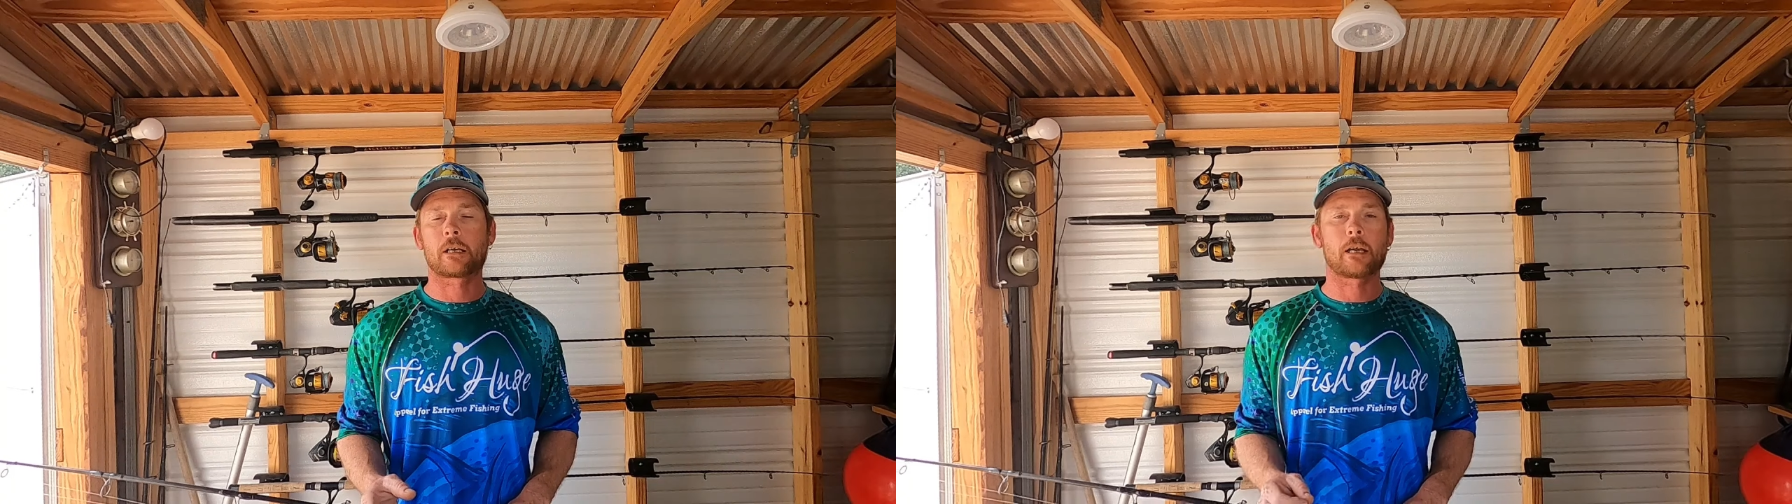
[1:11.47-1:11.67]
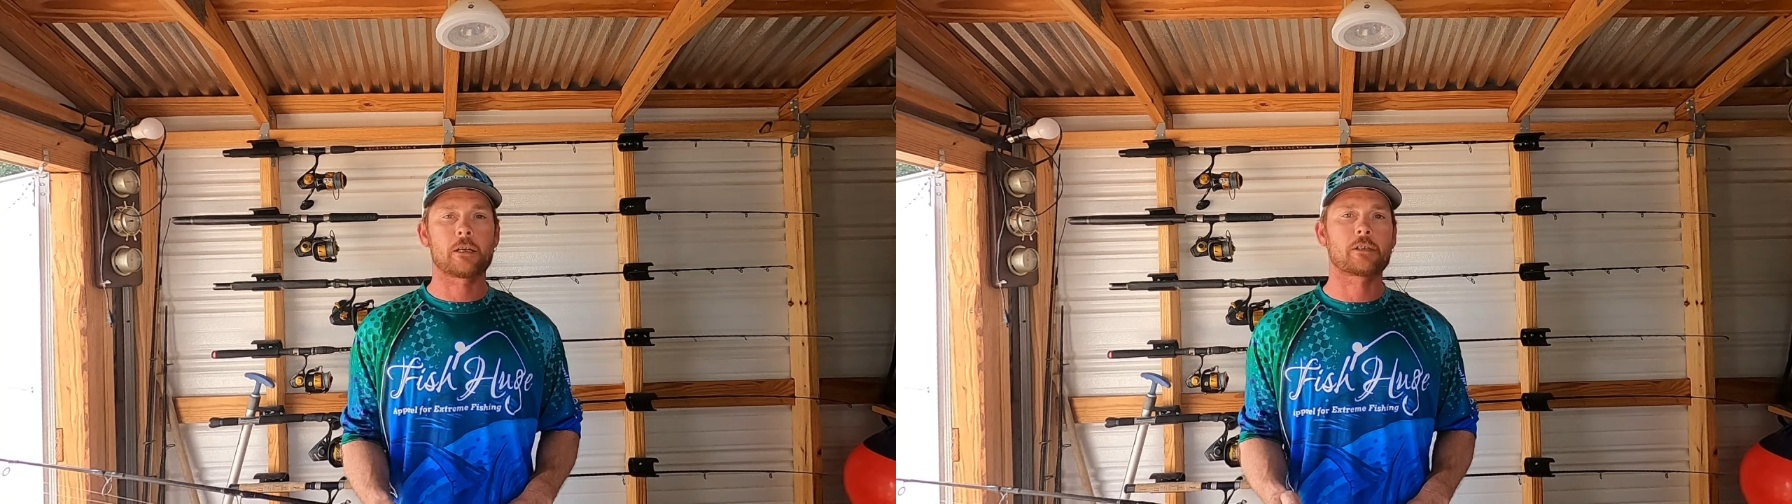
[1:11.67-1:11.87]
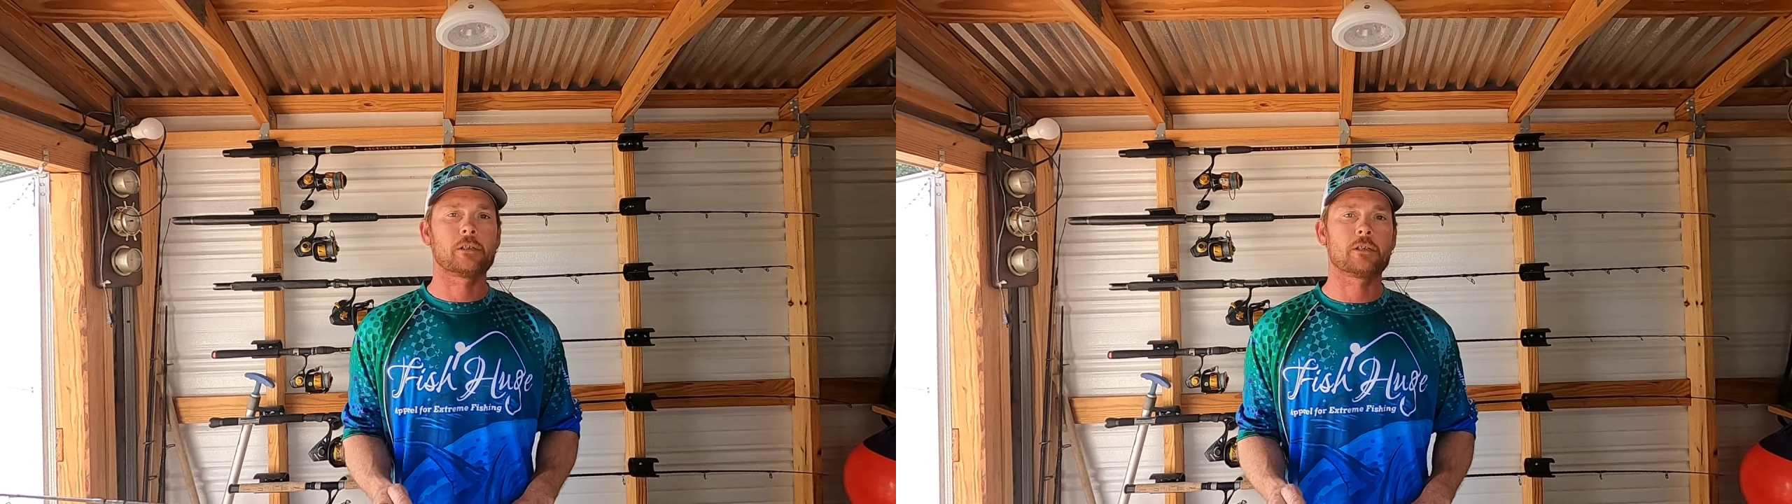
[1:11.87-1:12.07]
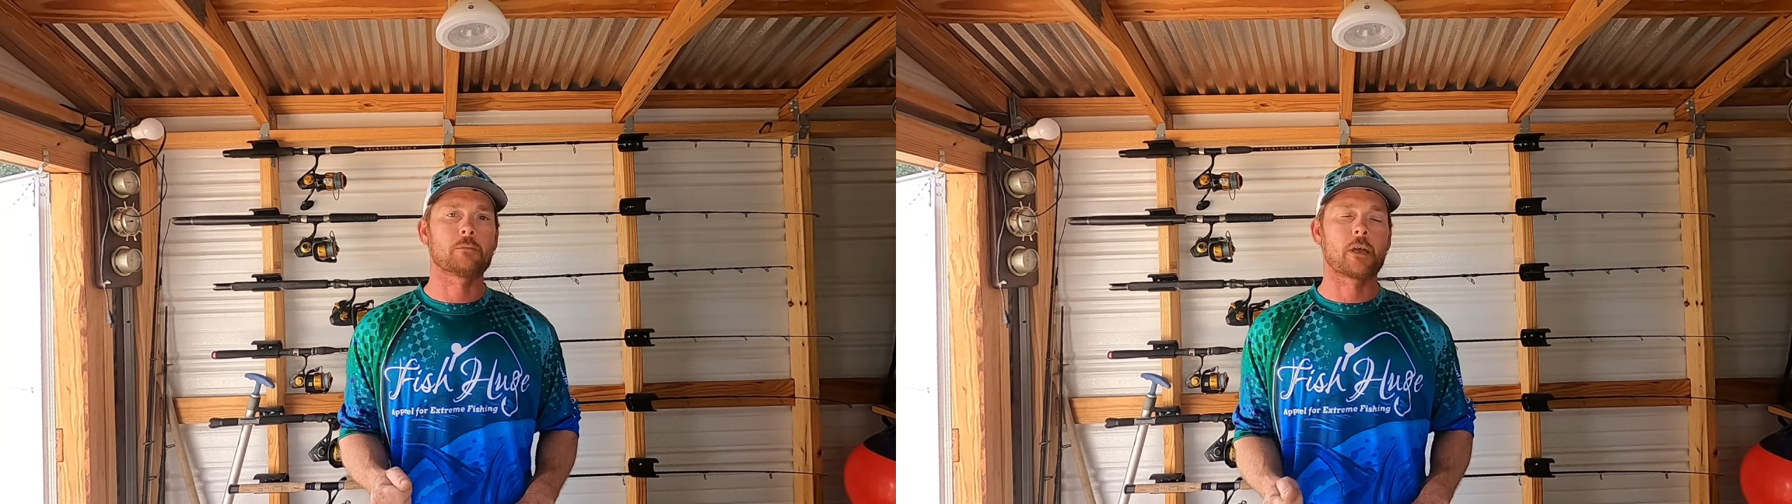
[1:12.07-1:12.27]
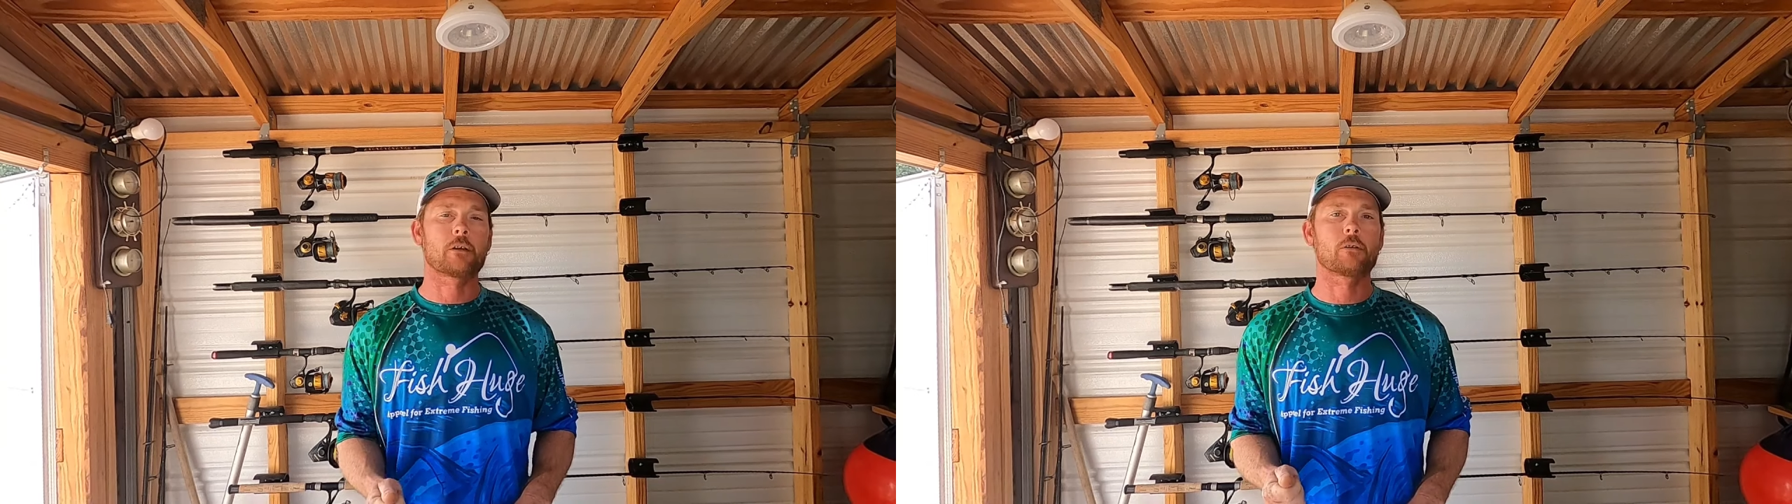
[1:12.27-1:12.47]
catch these
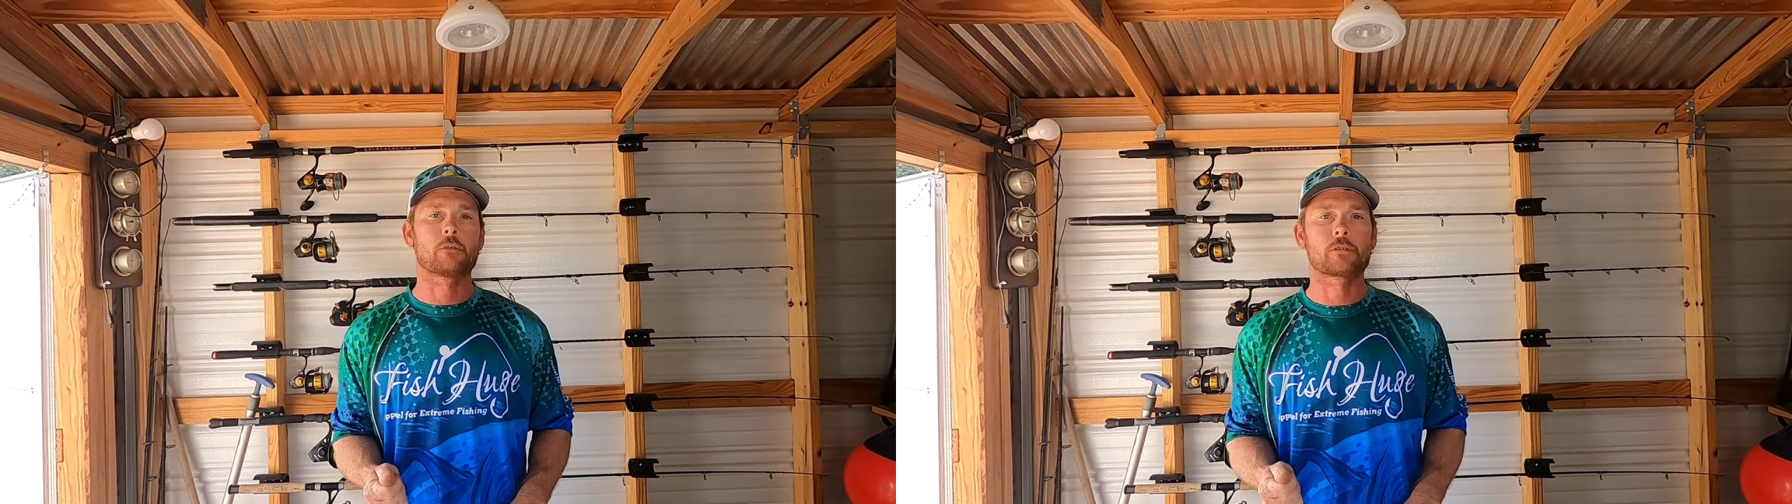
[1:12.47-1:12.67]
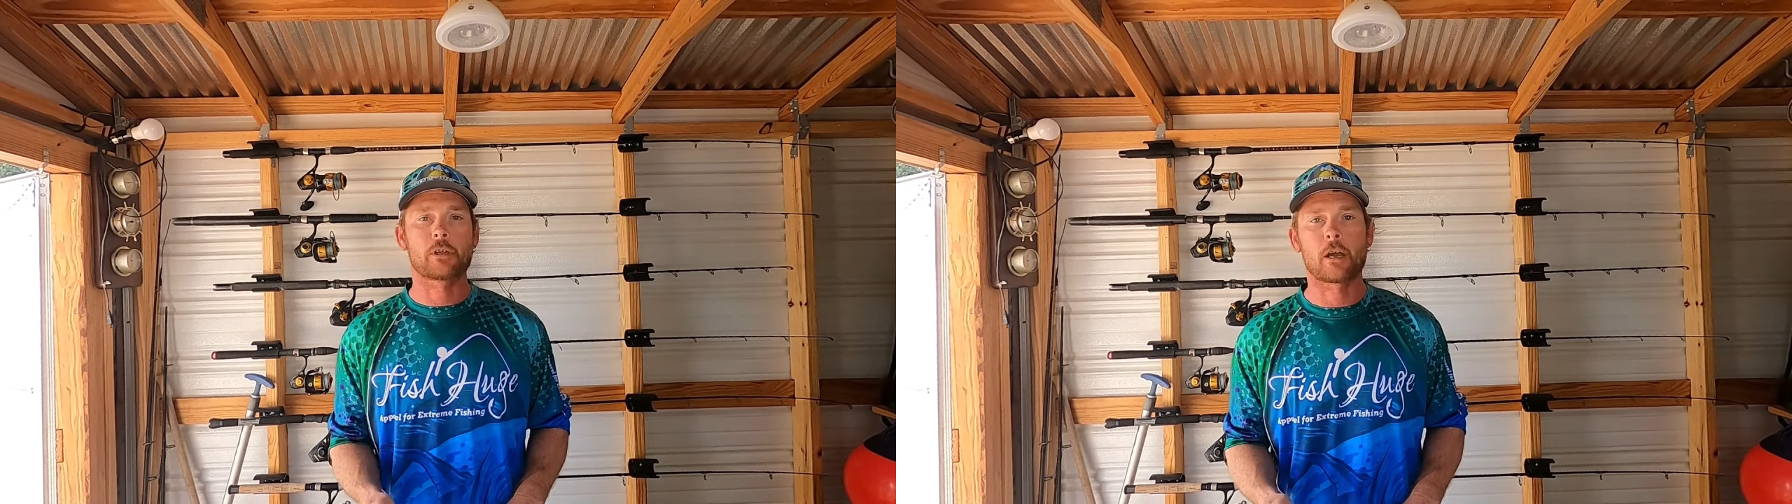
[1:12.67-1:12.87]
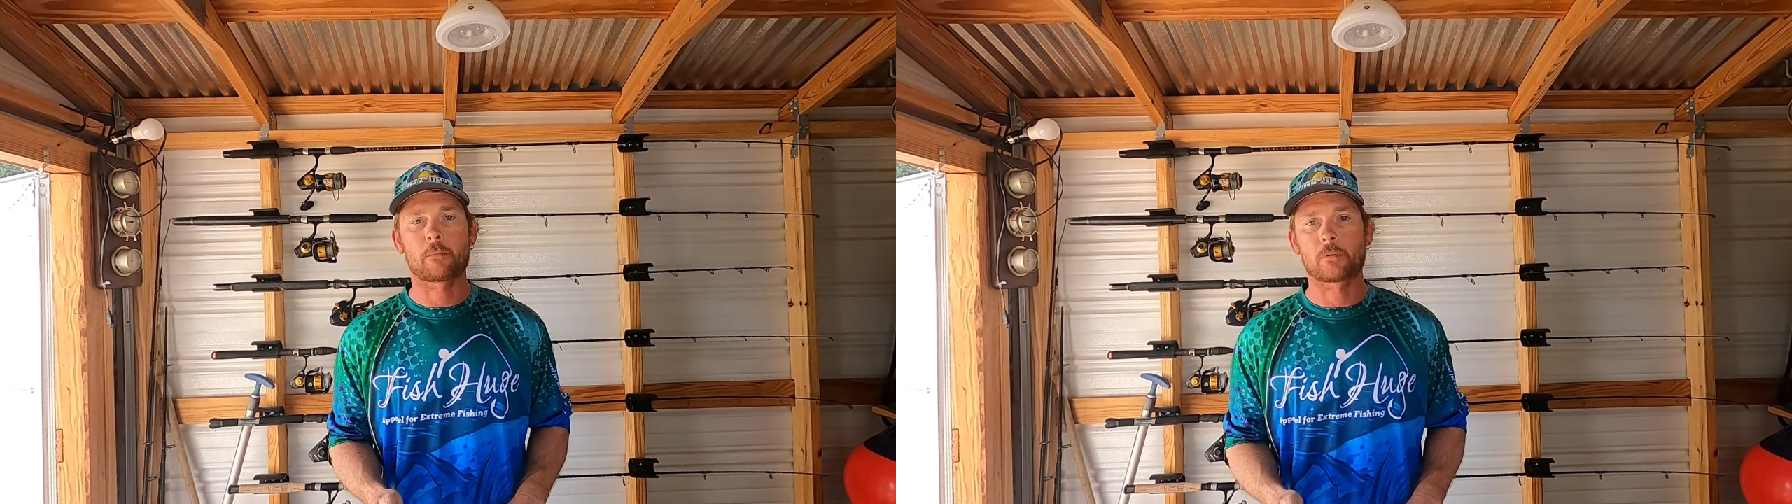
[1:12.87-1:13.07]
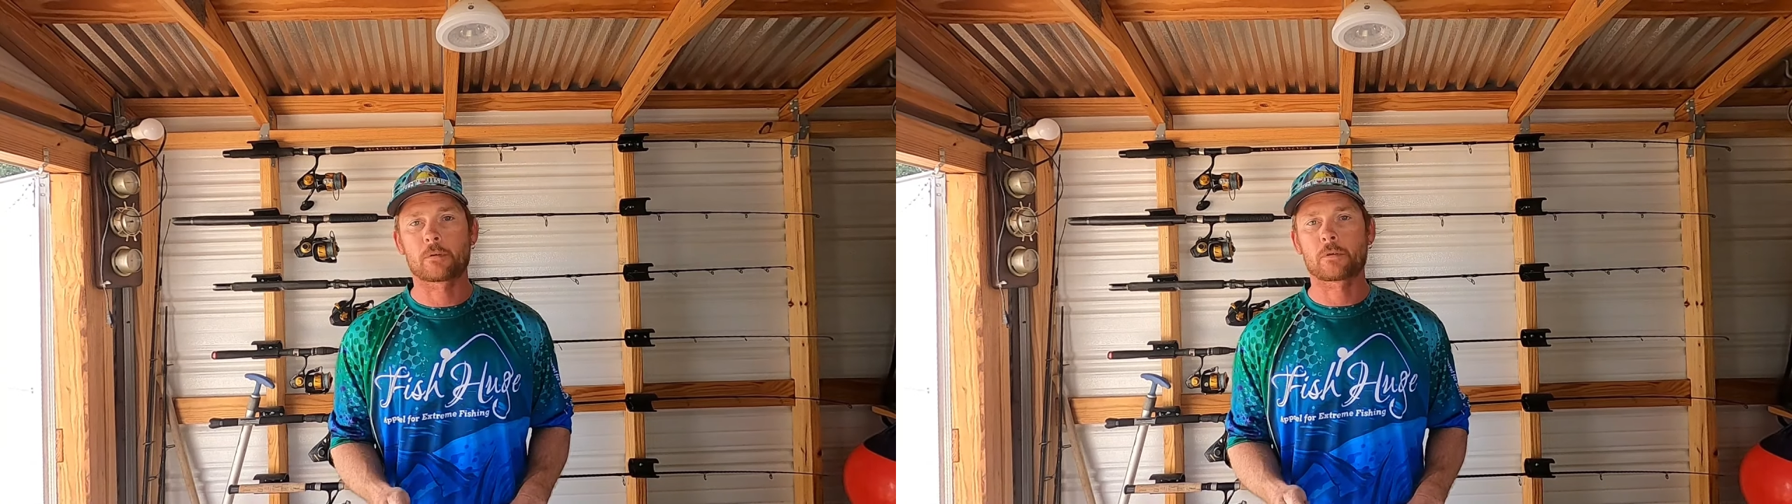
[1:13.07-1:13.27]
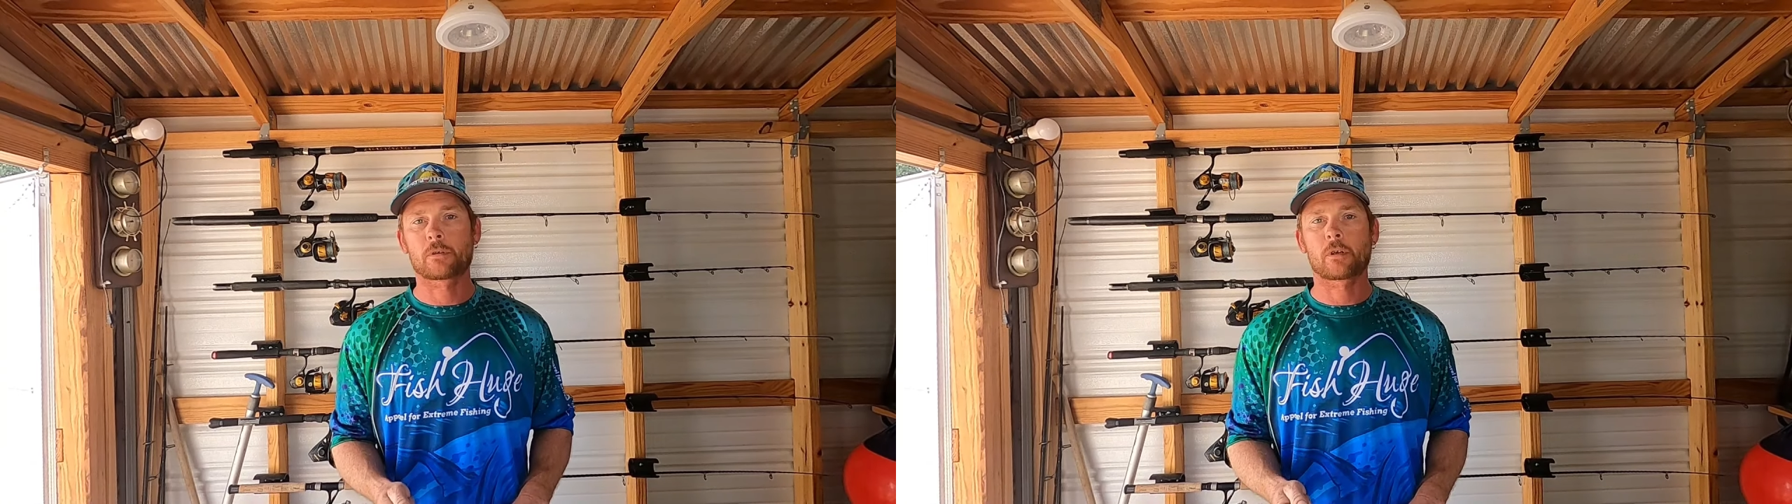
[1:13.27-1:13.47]
mangrove
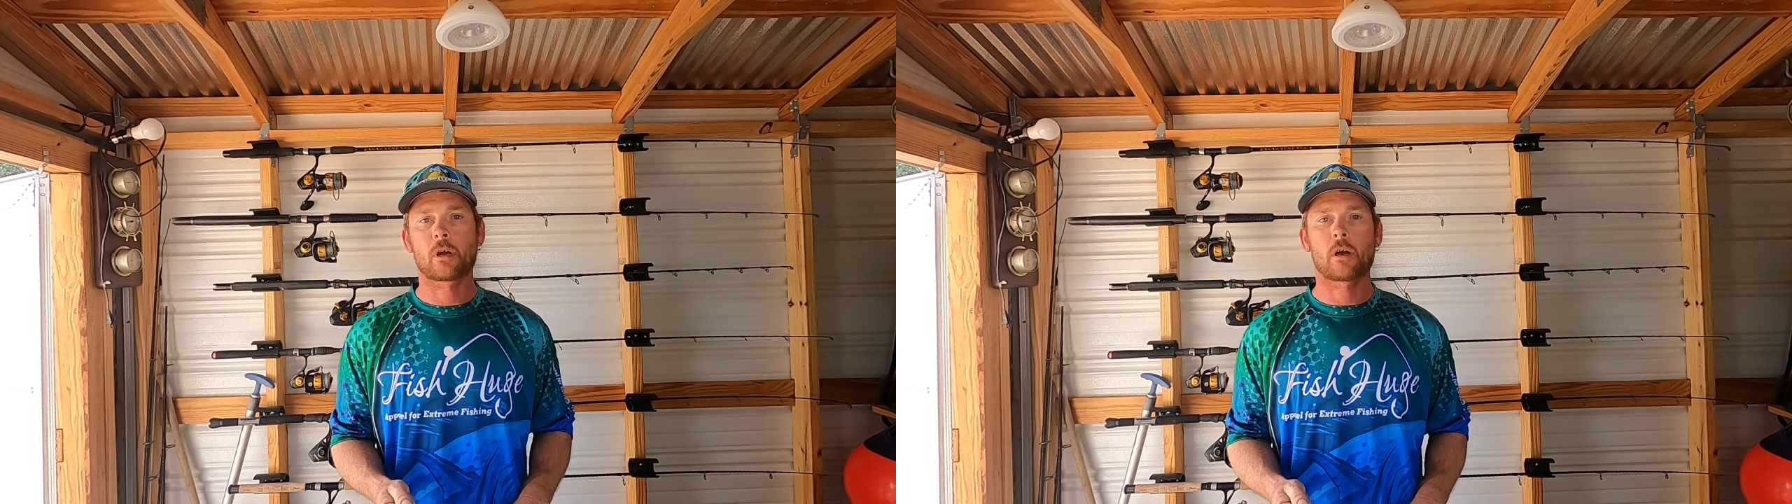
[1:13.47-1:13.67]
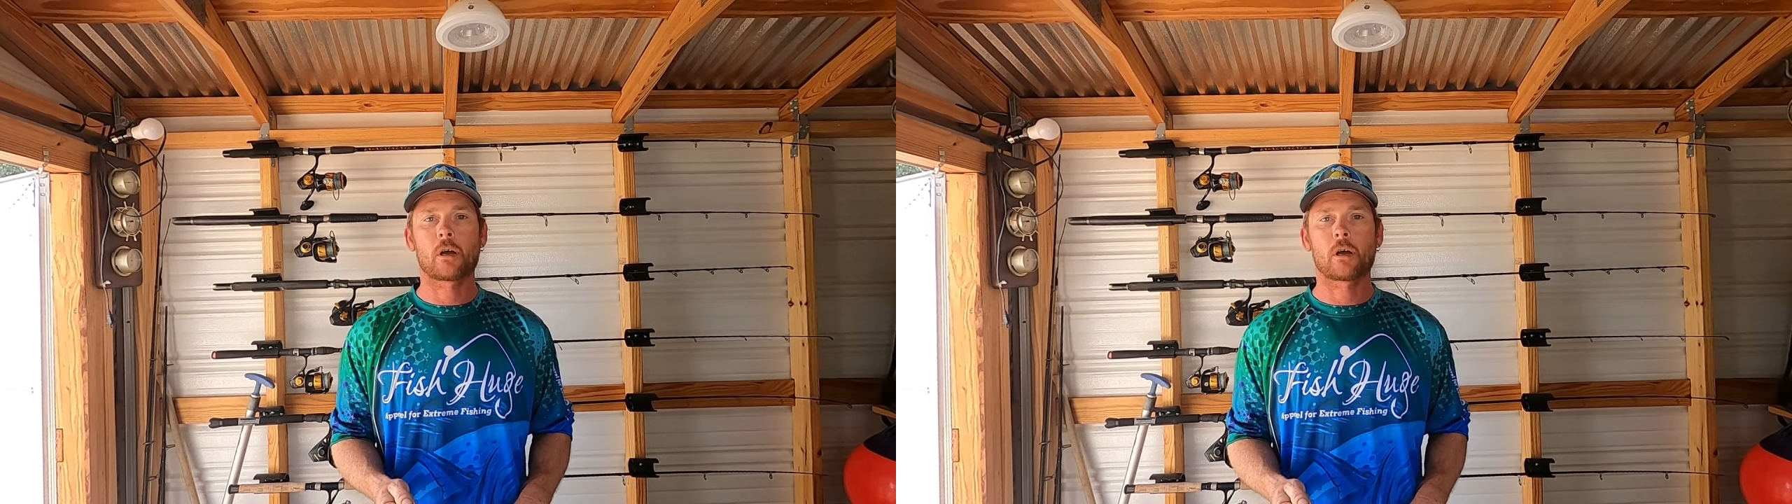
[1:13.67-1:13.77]
snappers.